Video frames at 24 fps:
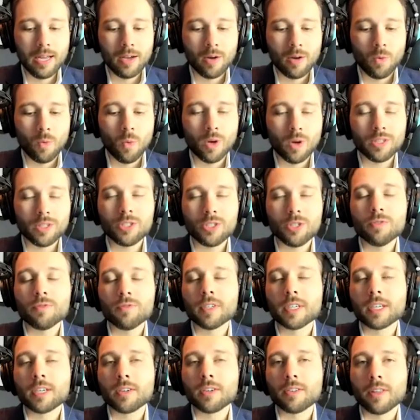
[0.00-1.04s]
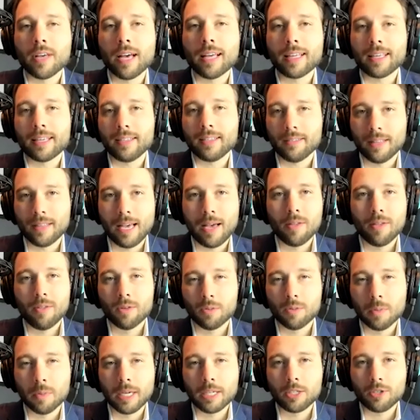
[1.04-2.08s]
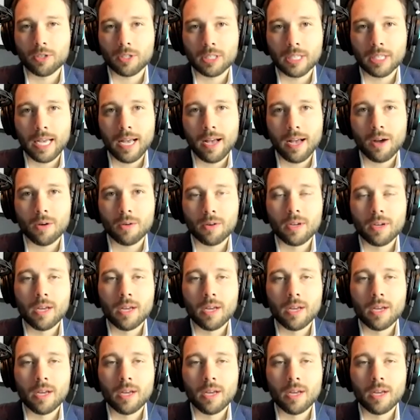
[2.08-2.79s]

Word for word: Once you figure those metrics out,